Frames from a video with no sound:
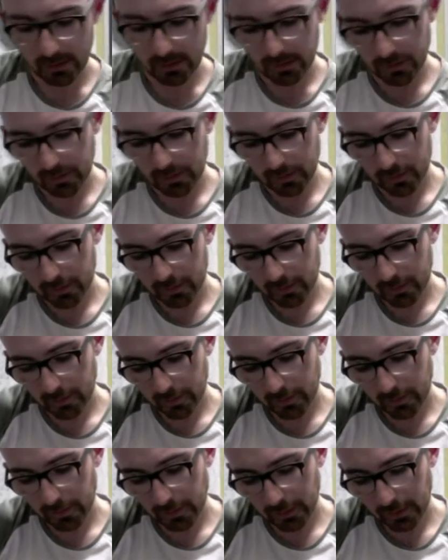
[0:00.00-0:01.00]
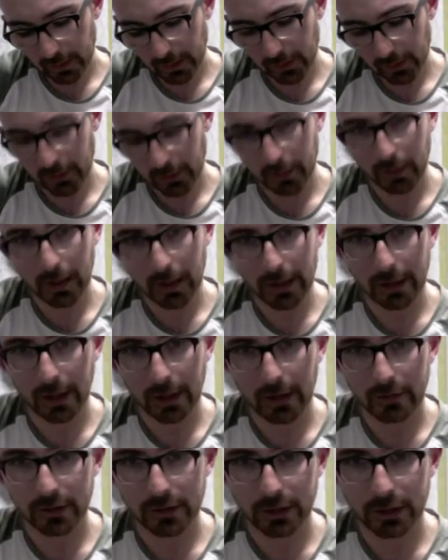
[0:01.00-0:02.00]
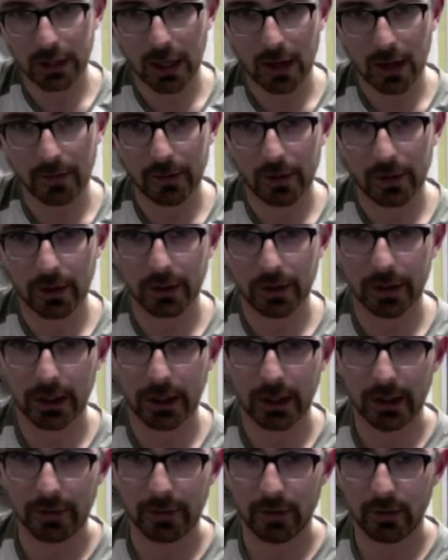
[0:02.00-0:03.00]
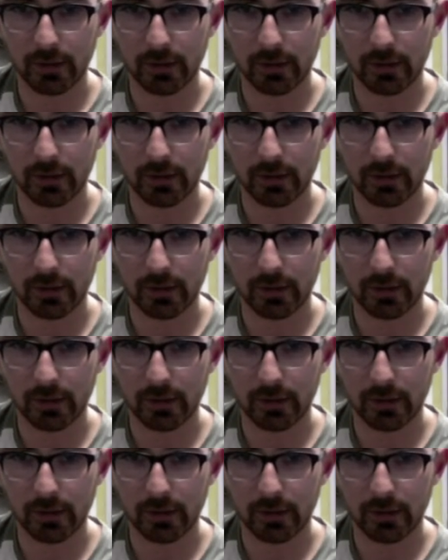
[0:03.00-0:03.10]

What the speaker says: Then we play the F sharp on the 11